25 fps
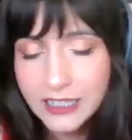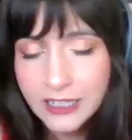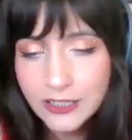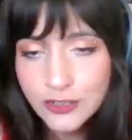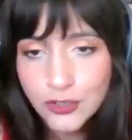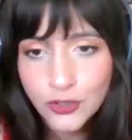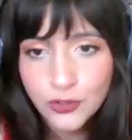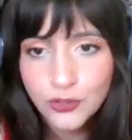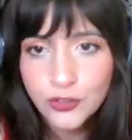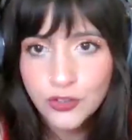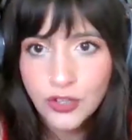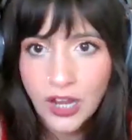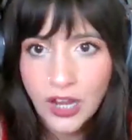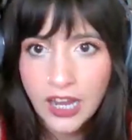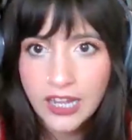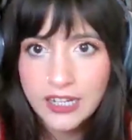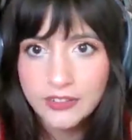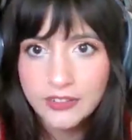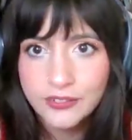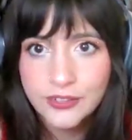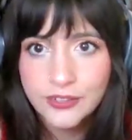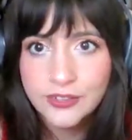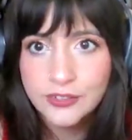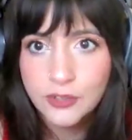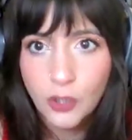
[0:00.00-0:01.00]
he's just kind
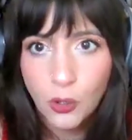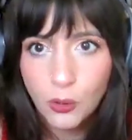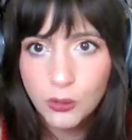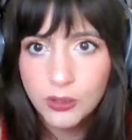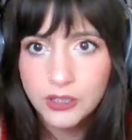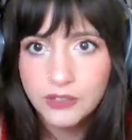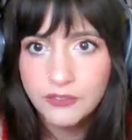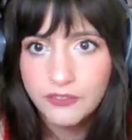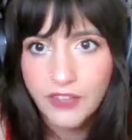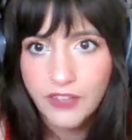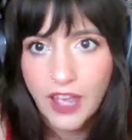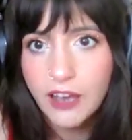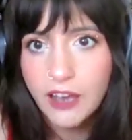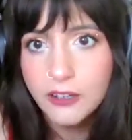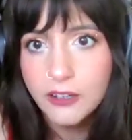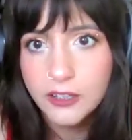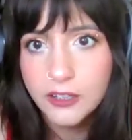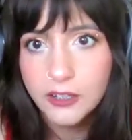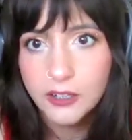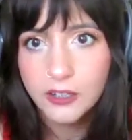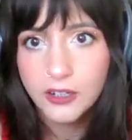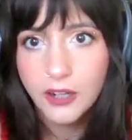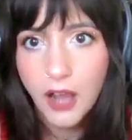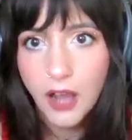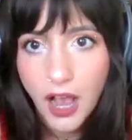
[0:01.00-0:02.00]
of stolen
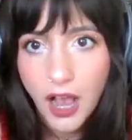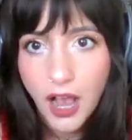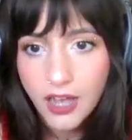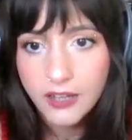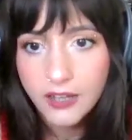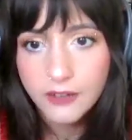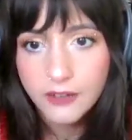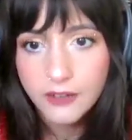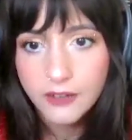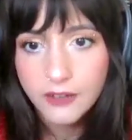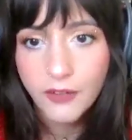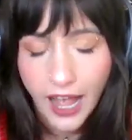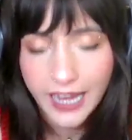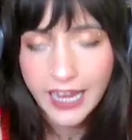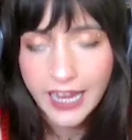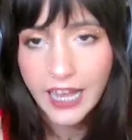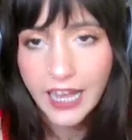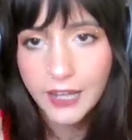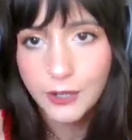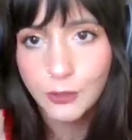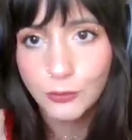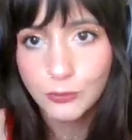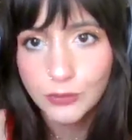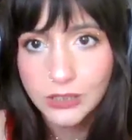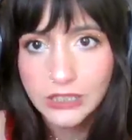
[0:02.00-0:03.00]
valor of I
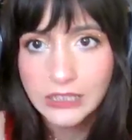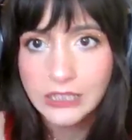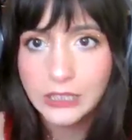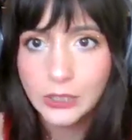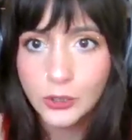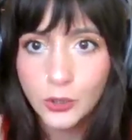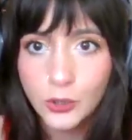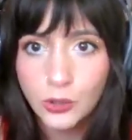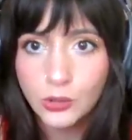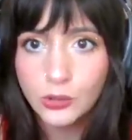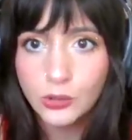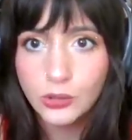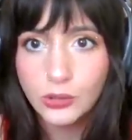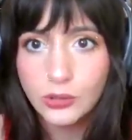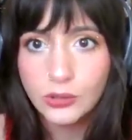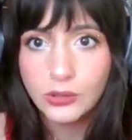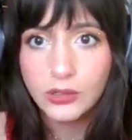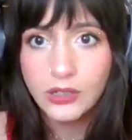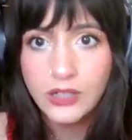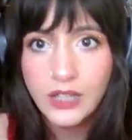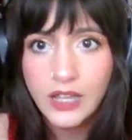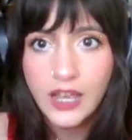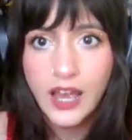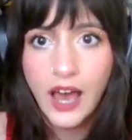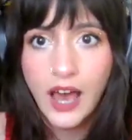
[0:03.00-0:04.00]
got a really
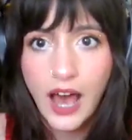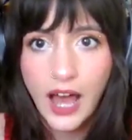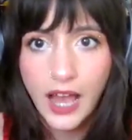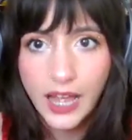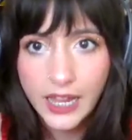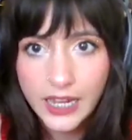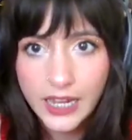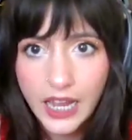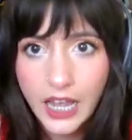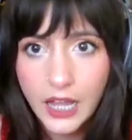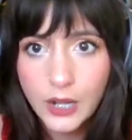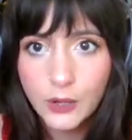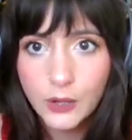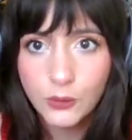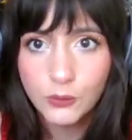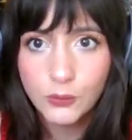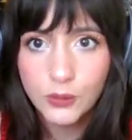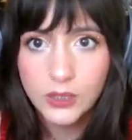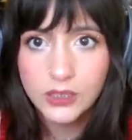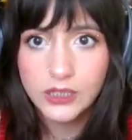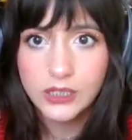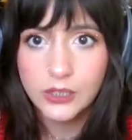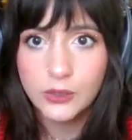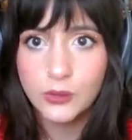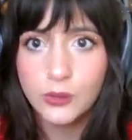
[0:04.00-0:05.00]
cool
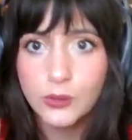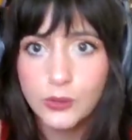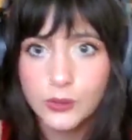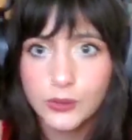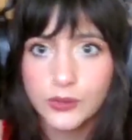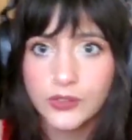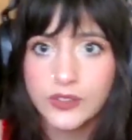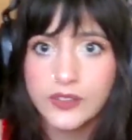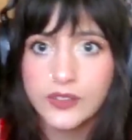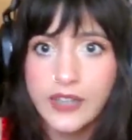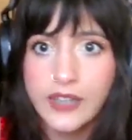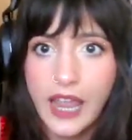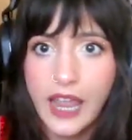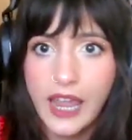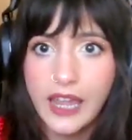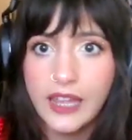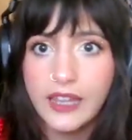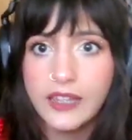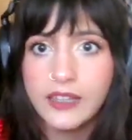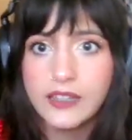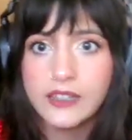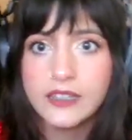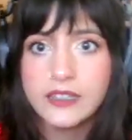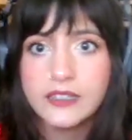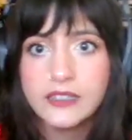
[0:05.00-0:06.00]

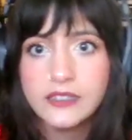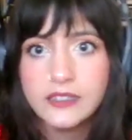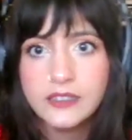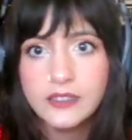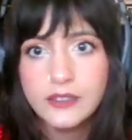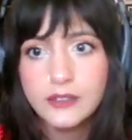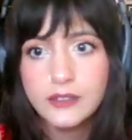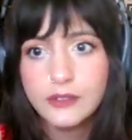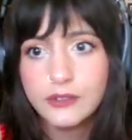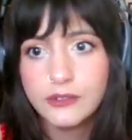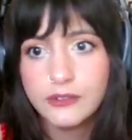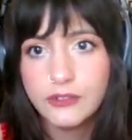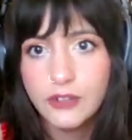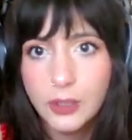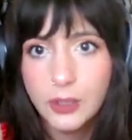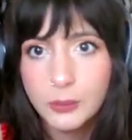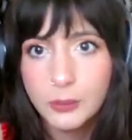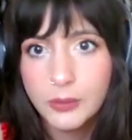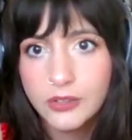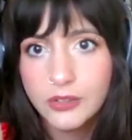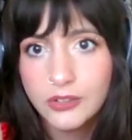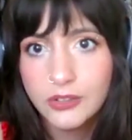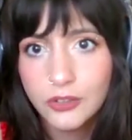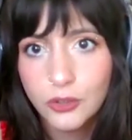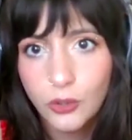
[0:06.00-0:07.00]
snake
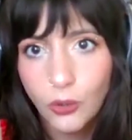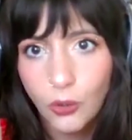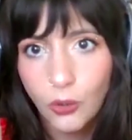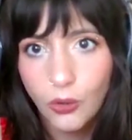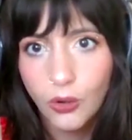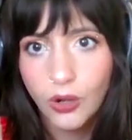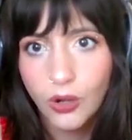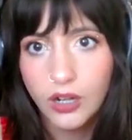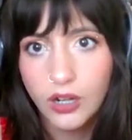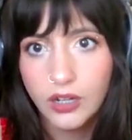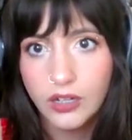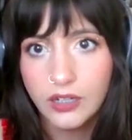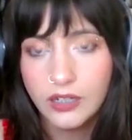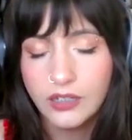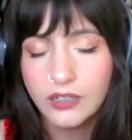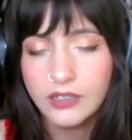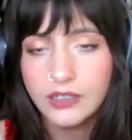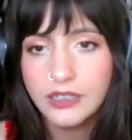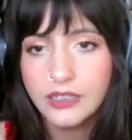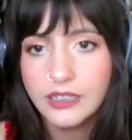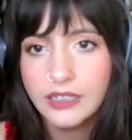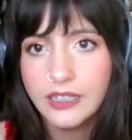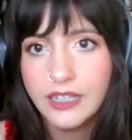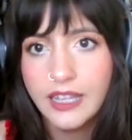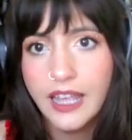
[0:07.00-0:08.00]
from the store
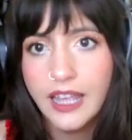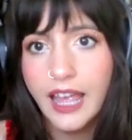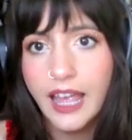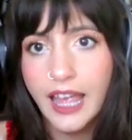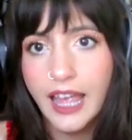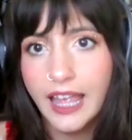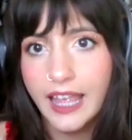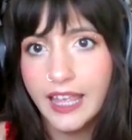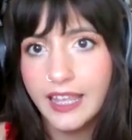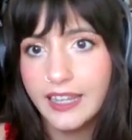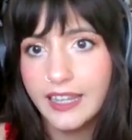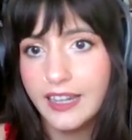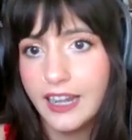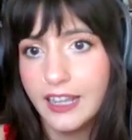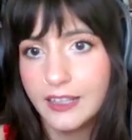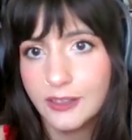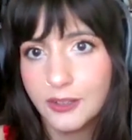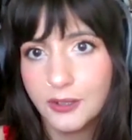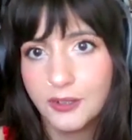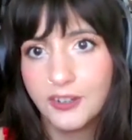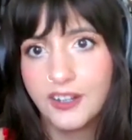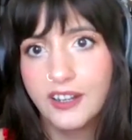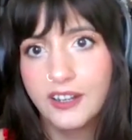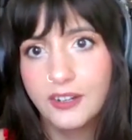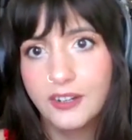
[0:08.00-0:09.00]
and I
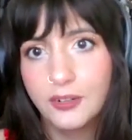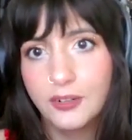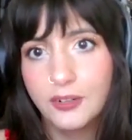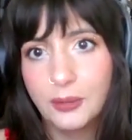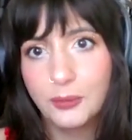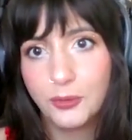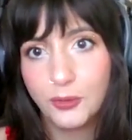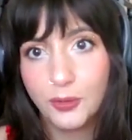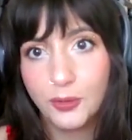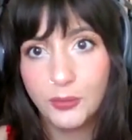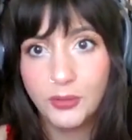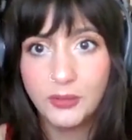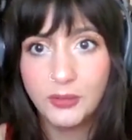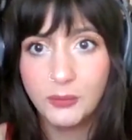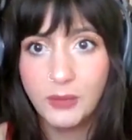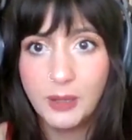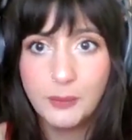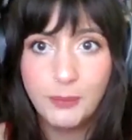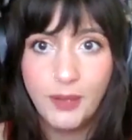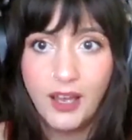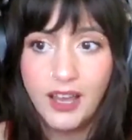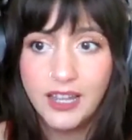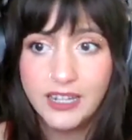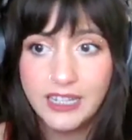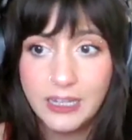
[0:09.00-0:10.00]
learned how to absorb it in my
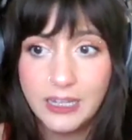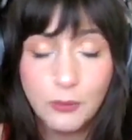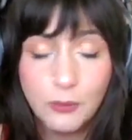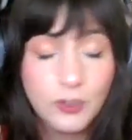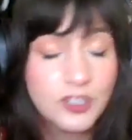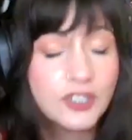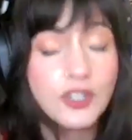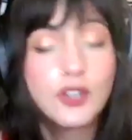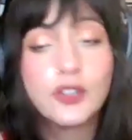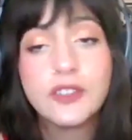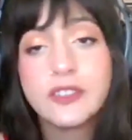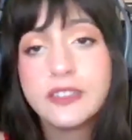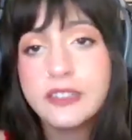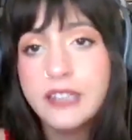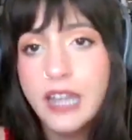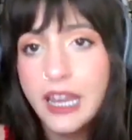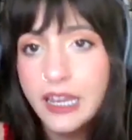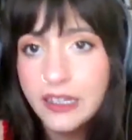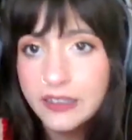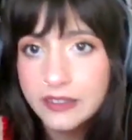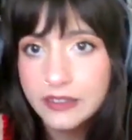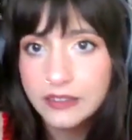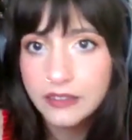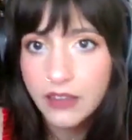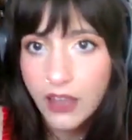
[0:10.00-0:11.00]
body, which
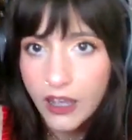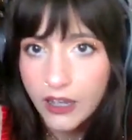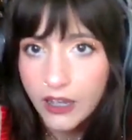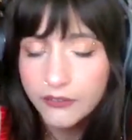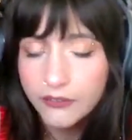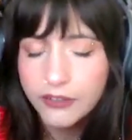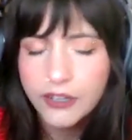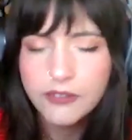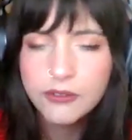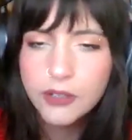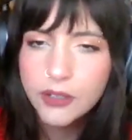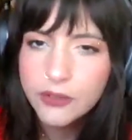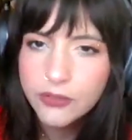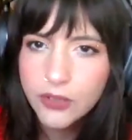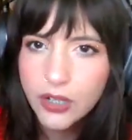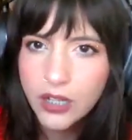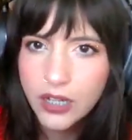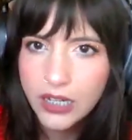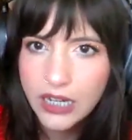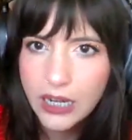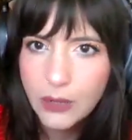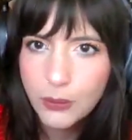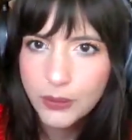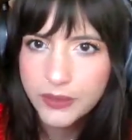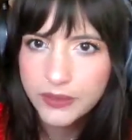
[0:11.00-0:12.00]
snakes love. Have you ever
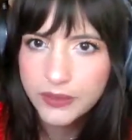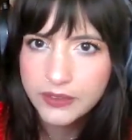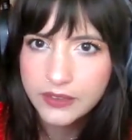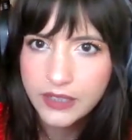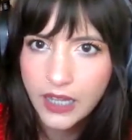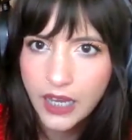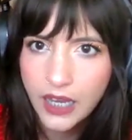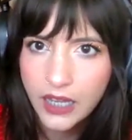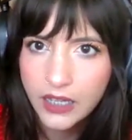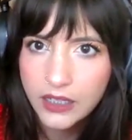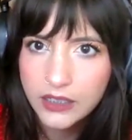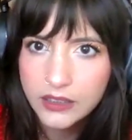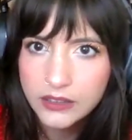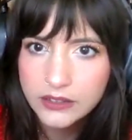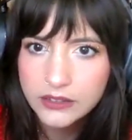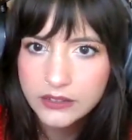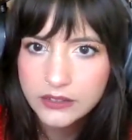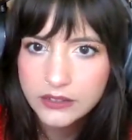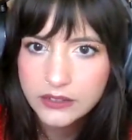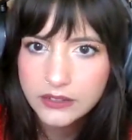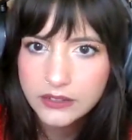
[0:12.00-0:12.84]
hung out with a snake?